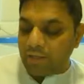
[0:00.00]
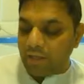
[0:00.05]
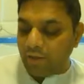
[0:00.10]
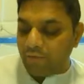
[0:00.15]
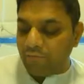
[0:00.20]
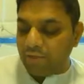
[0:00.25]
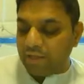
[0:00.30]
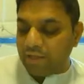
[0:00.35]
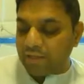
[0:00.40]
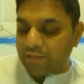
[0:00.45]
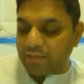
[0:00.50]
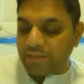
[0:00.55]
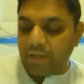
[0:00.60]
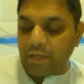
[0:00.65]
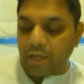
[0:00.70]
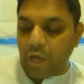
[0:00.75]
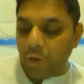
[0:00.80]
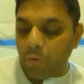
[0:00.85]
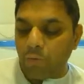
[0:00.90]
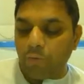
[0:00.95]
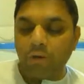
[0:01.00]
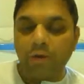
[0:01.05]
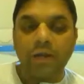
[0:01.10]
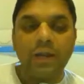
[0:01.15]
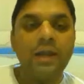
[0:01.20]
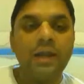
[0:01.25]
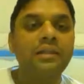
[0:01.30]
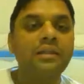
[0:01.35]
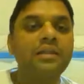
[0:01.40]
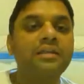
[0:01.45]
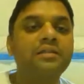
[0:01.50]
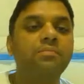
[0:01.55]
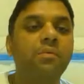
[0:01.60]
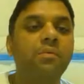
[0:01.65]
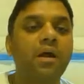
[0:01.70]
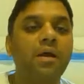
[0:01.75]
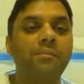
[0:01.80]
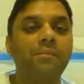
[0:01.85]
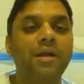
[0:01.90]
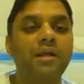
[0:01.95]
And here we can see how great
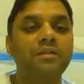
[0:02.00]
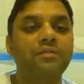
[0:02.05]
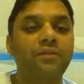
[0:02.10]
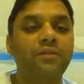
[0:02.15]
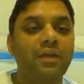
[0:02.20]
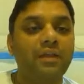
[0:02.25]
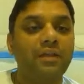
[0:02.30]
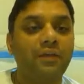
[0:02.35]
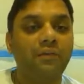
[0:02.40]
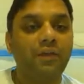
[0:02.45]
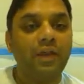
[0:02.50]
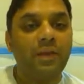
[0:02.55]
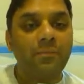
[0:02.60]
these Brahmanas were.